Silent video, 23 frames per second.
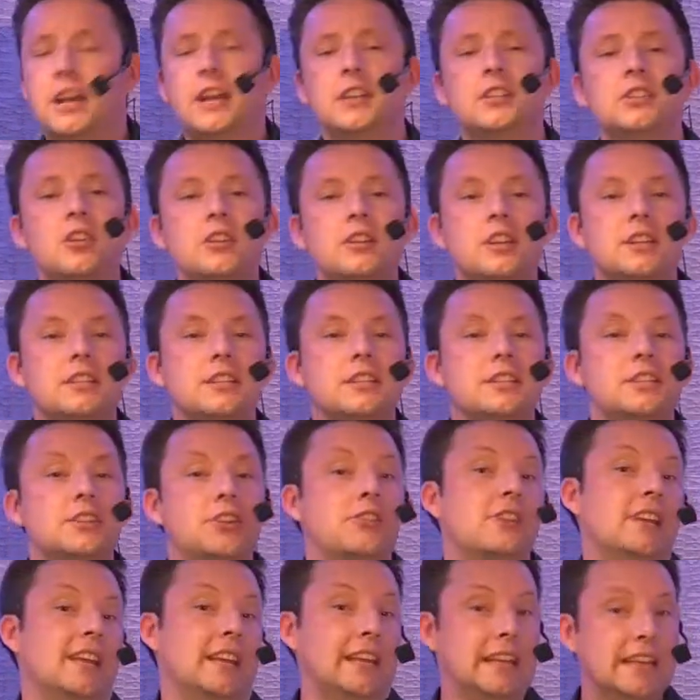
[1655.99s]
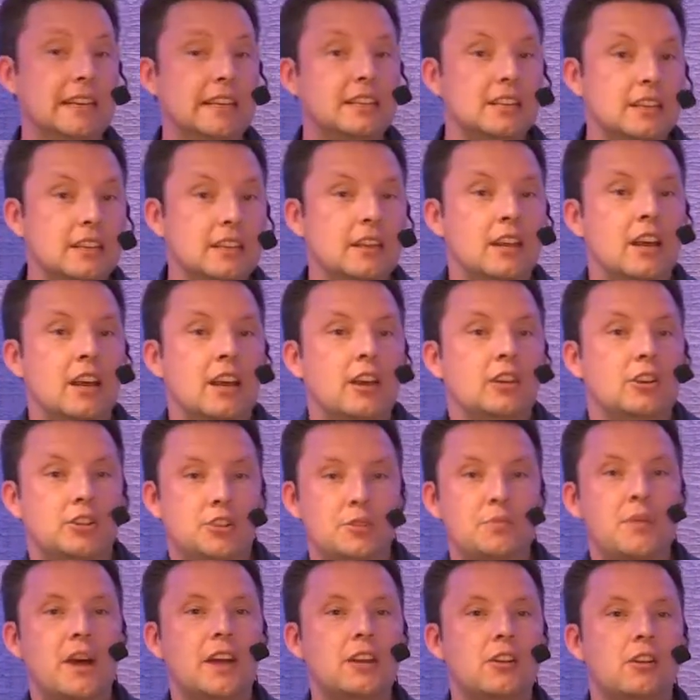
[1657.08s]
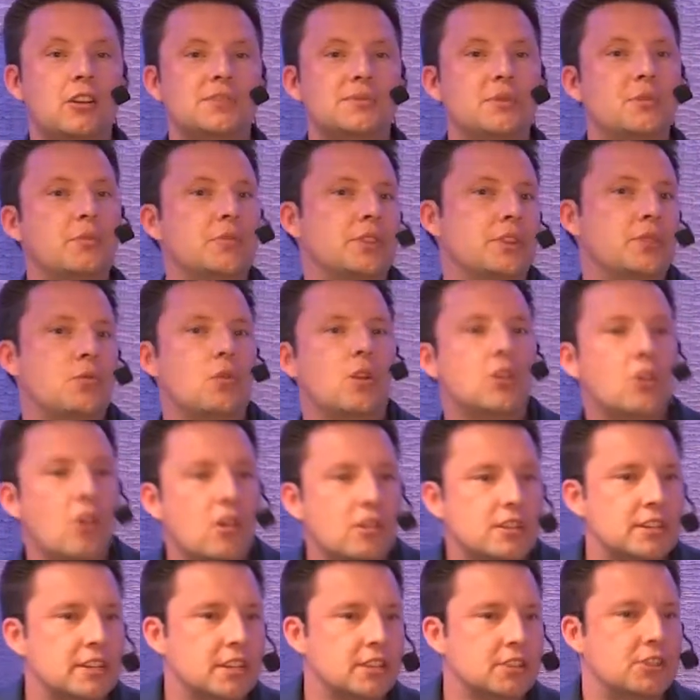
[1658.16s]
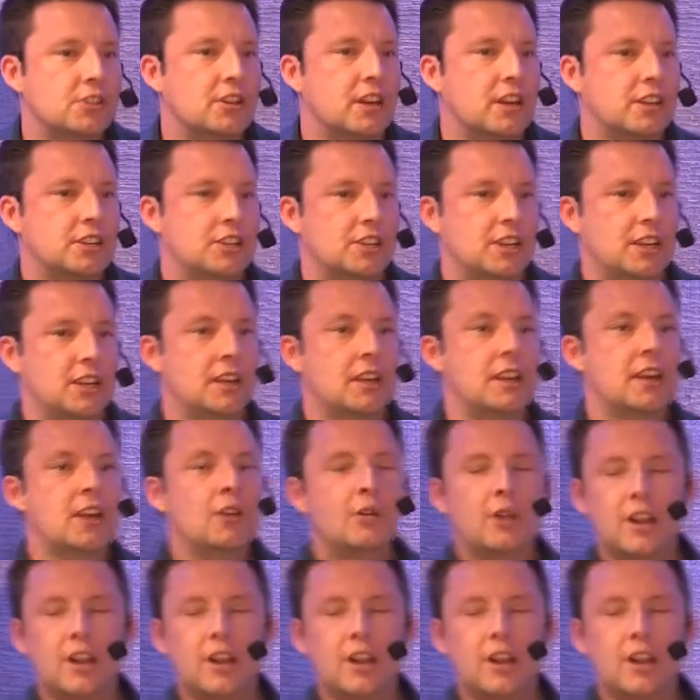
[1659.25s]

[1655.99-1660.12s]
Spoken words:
Now, it's not necessarily easy, because you might ask me, well, then what content should I share?